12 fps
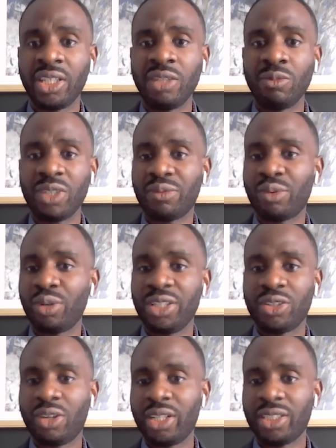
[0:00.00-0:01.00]
in which for
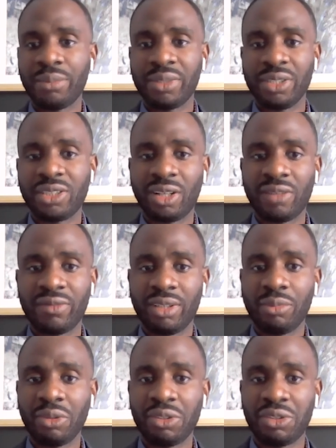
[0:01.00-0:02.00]
each item in the survey,
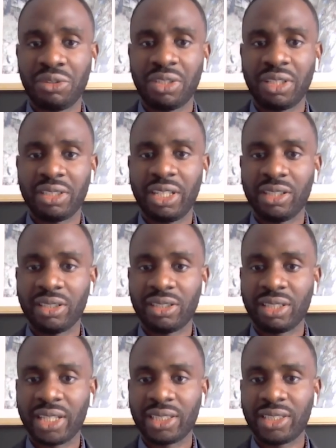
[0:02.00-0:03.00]
most students either
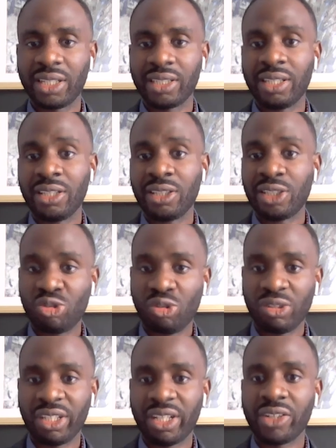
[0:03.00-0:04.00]
selected
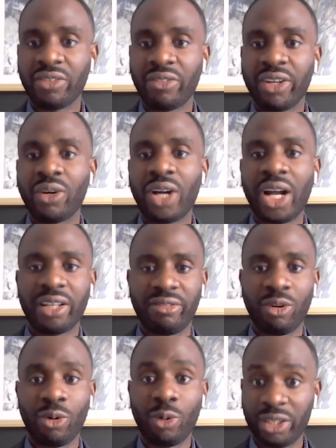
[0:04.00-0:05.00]
strongly agree
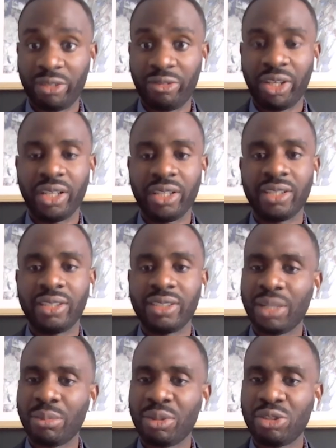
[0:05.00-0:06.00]
or agree,
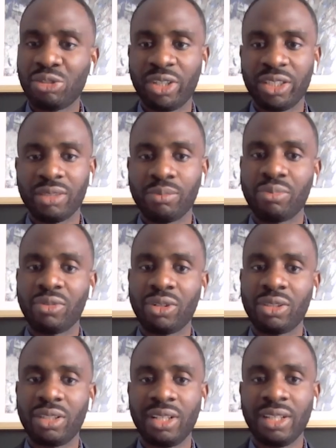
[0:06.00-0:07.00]
demonstrated
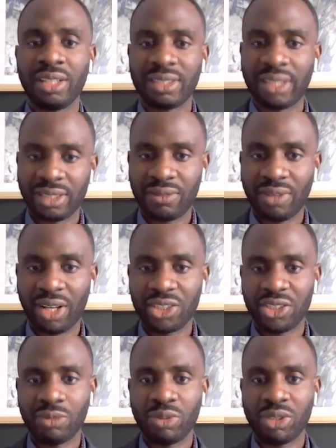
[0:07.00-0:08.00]
broad
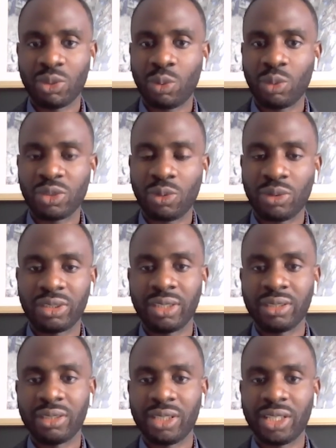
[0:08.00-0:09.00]
satisfaction with the course
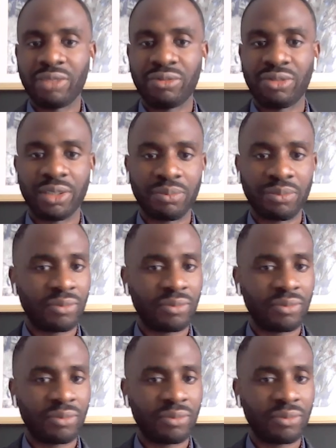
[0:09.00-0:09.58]
content and delivery.